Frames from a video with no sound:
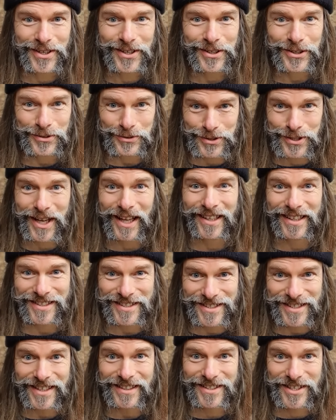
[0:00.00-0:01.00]
you
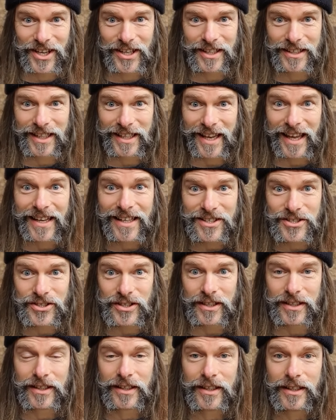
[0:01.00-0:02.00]
channeling
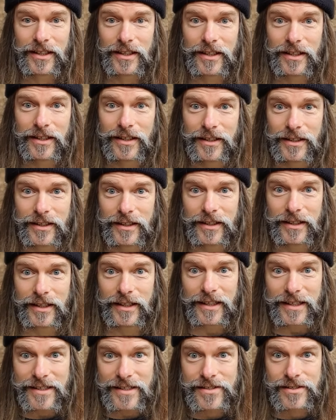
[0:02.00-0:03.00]
energy.
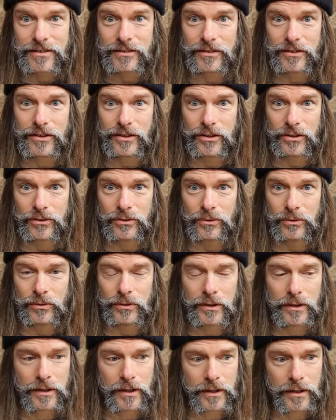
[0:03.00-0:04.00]
It isn't you
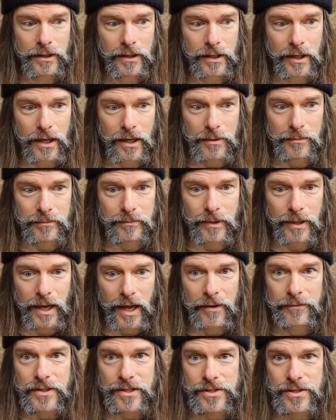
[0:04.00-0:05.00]

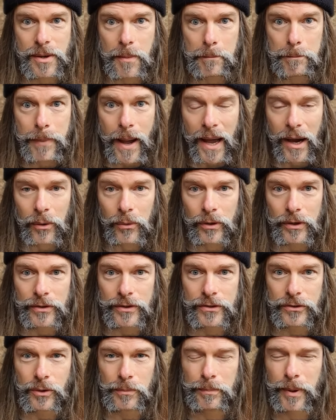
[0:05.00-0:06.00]
having some power
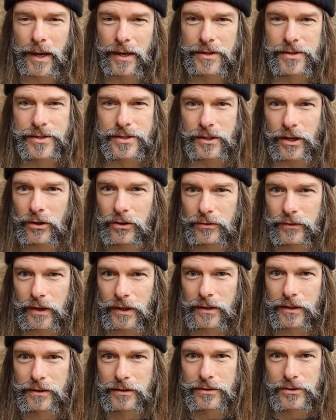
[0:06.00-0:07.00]
that you're passing over
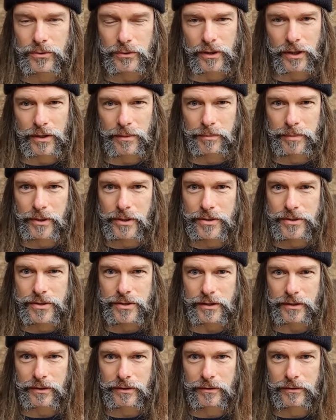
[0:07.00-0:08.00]
to another
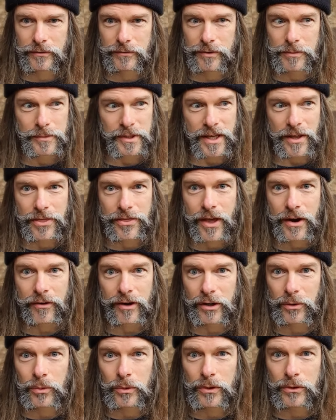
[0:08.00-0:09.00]
person from the
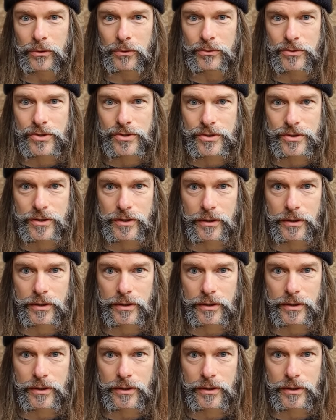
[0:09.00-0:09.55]
etheric worlds.